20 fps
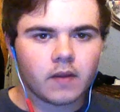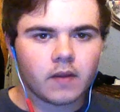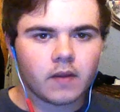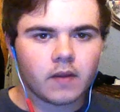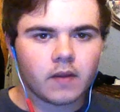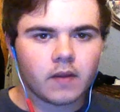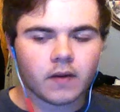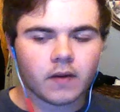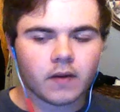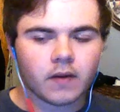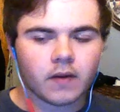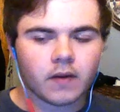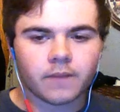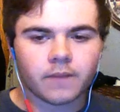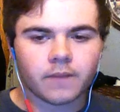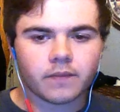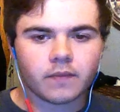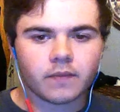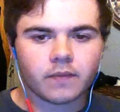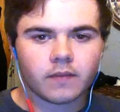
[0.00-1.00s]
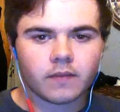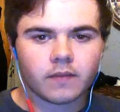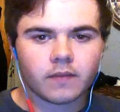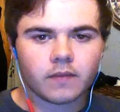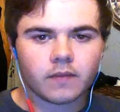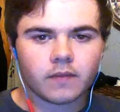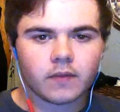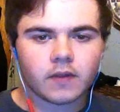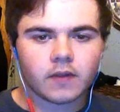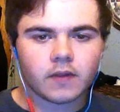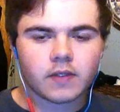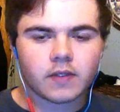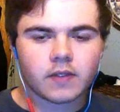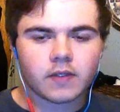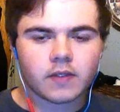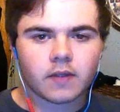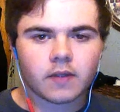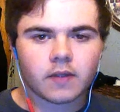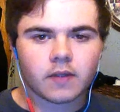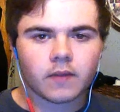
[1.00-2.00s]
Let's
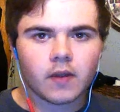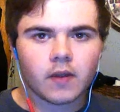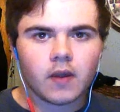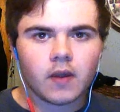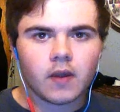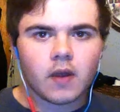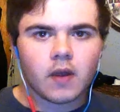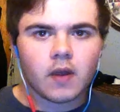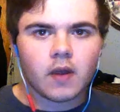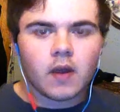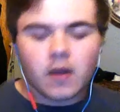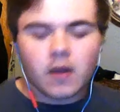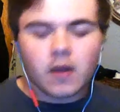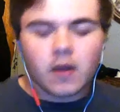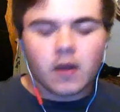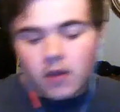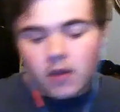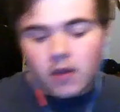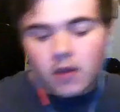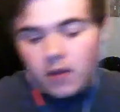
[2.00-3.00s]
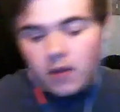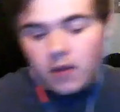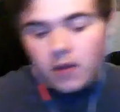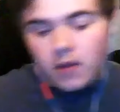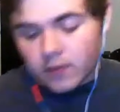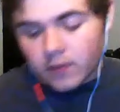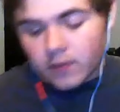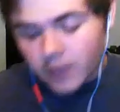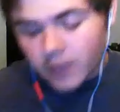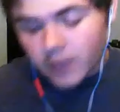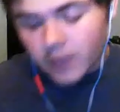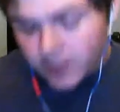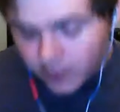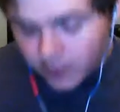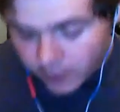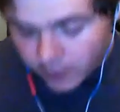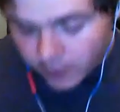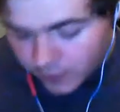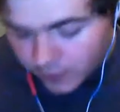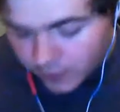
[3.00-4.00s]
see. There's also, we
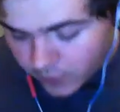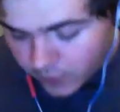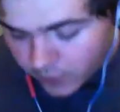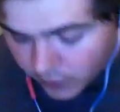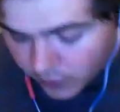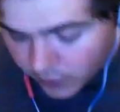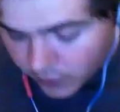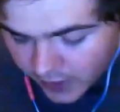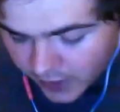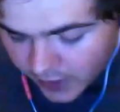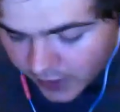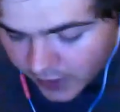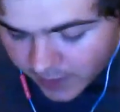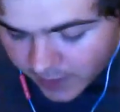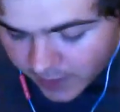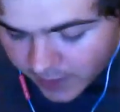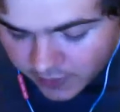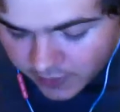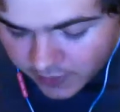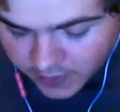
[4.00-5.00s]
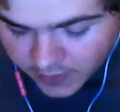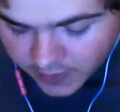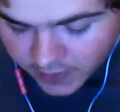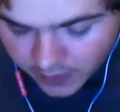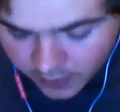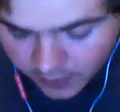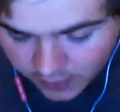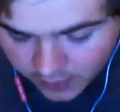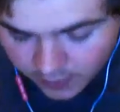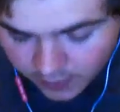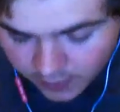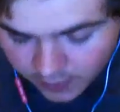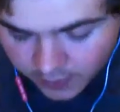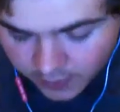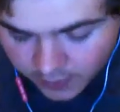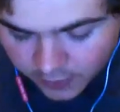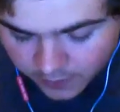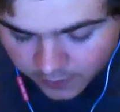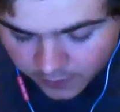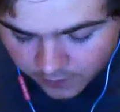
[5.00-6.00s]
were going to talk about,
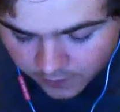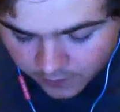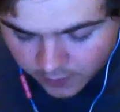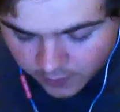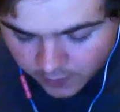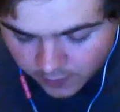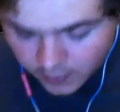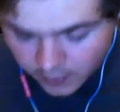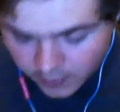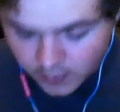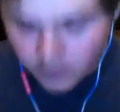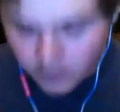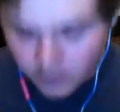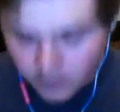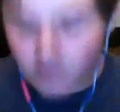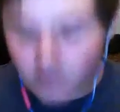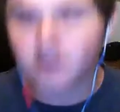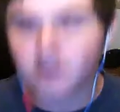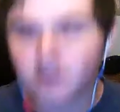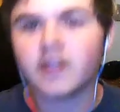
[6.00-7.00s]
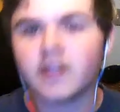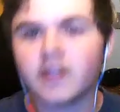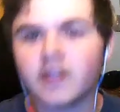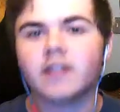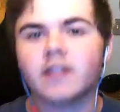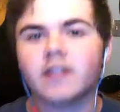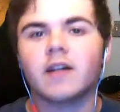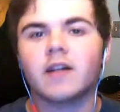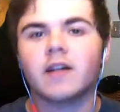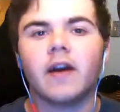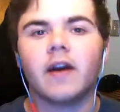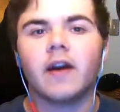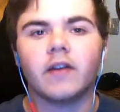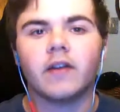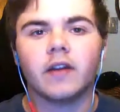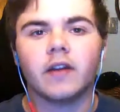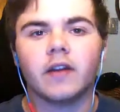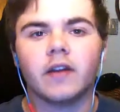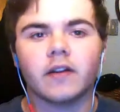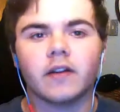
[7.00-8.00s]
the new sets coming out in
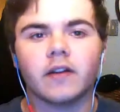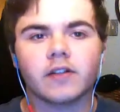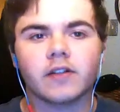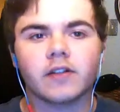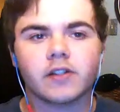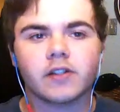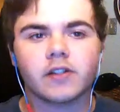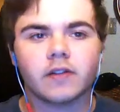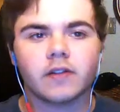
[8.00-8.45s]
English.